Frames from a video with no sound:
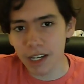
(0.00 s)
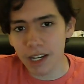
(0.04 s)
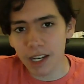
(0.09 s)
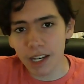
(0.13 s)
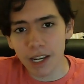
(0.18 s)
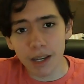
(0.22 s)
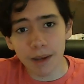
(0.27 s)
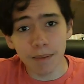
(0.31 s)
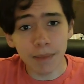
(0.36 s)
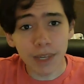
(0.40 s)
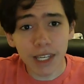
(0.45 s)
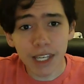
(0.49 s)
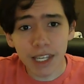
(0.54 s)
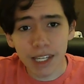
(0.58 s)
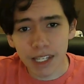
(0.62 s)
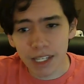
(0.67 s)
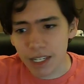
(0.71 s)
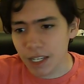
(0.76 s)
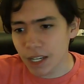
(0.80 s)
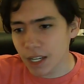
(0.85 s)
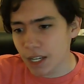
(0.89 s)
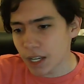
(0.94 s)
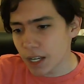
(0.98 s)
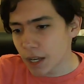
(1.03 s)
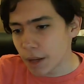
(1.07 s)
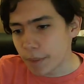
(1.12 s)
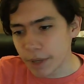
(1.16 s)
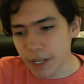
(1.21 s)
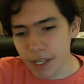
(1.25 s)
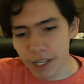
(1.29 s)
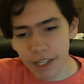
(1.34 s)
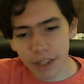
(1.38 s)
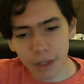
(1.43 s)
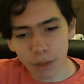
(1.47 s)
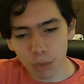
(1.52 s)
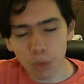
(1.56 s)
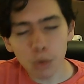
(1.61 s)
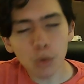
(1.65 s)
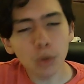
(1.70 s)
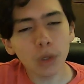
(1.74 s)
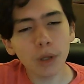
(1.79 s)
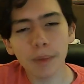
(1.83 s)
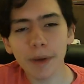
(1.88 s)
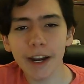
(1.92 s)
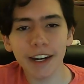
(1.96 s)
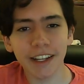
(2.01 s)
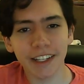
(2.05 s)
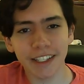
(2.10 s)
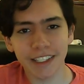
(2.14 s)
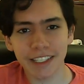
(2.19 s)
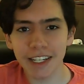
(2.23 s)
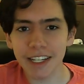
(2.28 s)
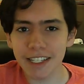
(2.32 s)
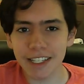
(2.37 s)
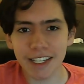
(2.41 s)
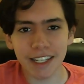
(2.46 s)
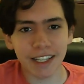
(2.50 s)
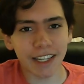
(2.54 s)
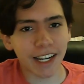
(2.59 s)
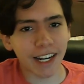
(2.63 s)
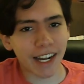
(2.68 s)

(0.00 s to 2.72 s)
me, being the rule-abiding citizen that I